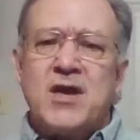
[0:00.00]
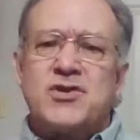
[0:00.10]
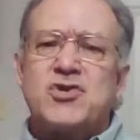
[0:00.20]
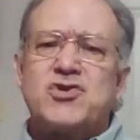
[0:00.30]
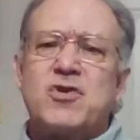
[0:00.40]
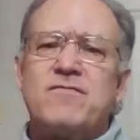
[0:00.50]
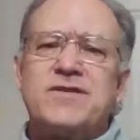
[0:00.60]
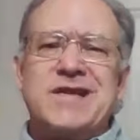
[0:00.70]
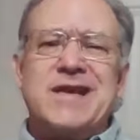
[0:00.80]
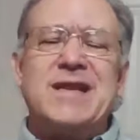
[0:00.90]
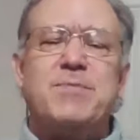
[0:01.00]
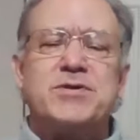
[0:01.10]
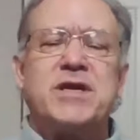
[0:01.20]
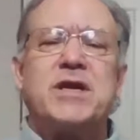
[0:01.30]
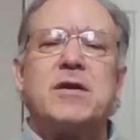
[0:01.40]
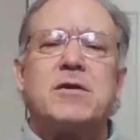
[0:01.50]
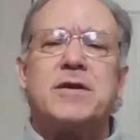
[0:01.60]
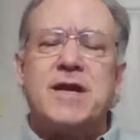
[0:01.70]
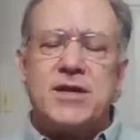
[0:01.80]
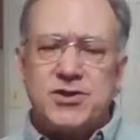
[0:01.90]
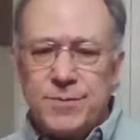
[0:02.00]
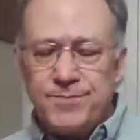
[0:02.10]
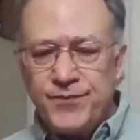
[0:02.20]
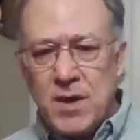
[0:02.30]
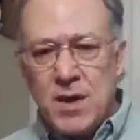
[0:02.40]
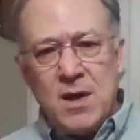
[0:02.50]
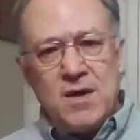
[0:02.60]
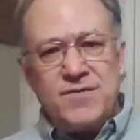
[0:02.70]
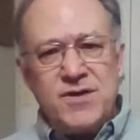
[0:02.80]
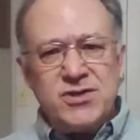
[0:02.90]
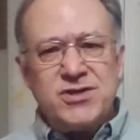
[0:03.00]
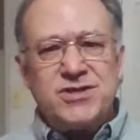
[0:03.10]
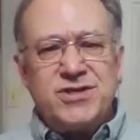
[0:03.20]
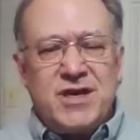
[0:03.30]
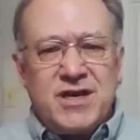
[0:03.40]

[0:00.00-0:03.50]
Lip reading: to service any particular niche. This is an